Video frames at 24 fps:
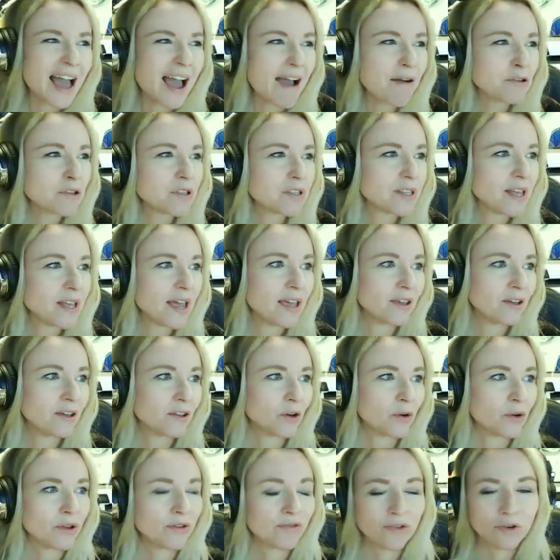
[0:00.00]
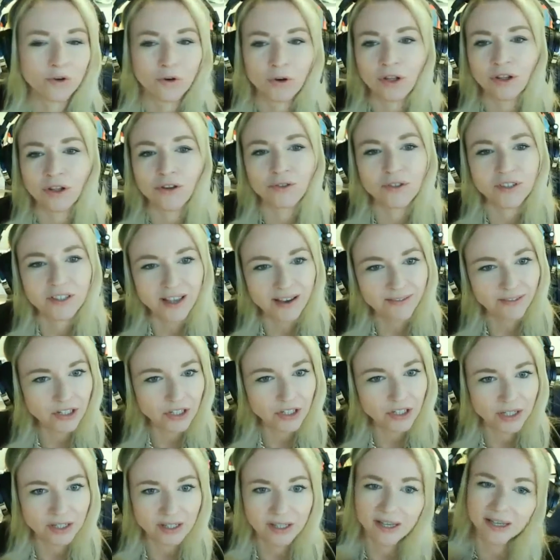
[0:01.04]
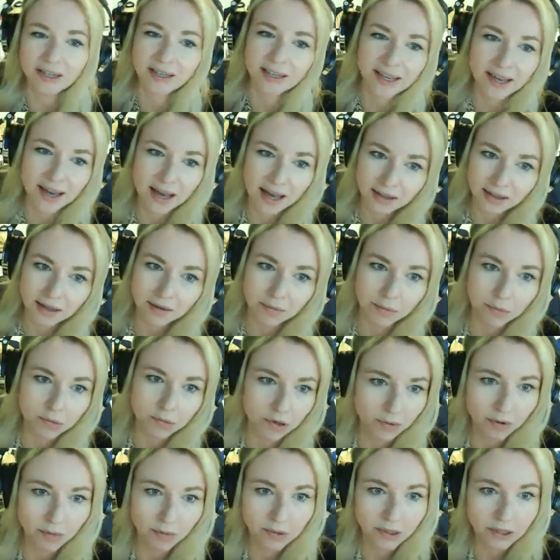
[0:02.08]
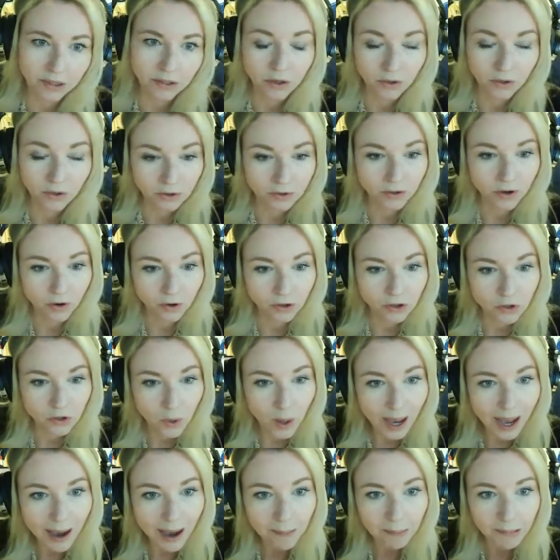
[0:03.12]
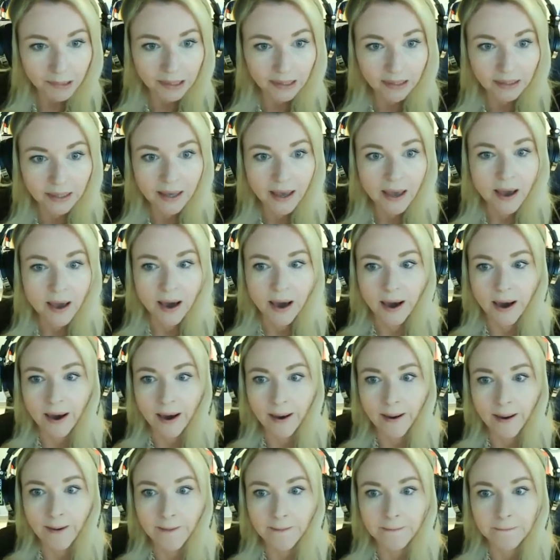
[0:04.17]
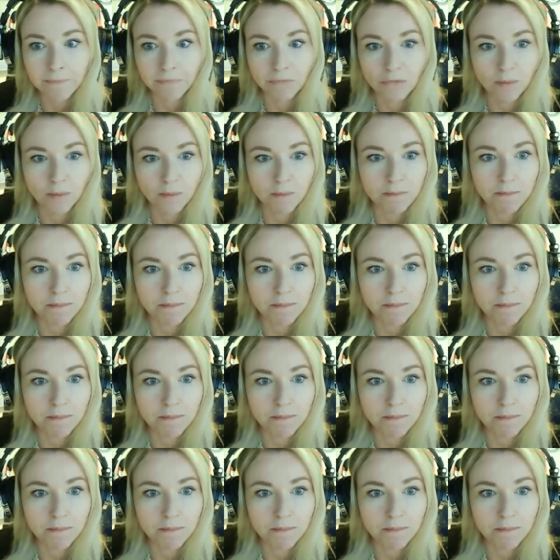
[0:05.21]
i would say you know if you're in your 70s like yeah that probably not going to happen um,